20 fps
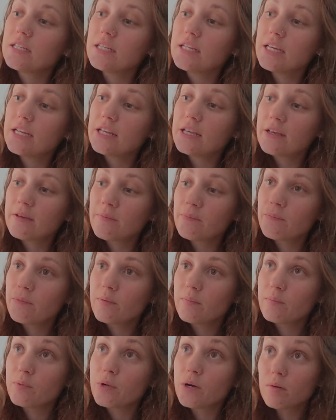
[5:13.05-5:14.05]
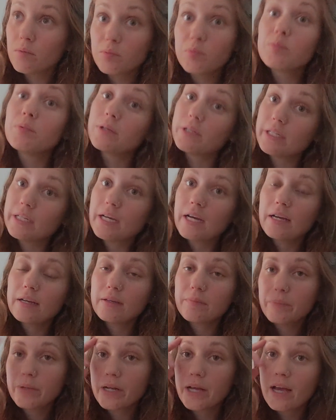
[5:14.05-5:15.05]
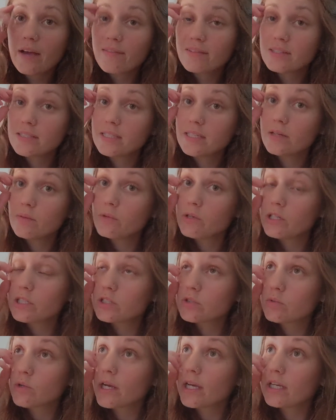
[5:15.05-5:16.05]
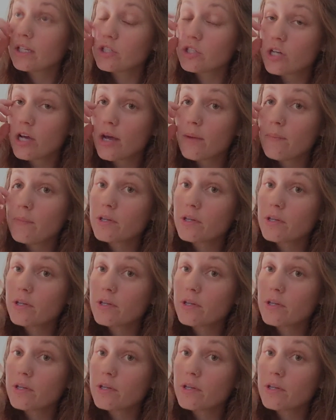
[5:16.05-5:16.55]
getting probably, I mean, I haven't seen it when it's rained yet,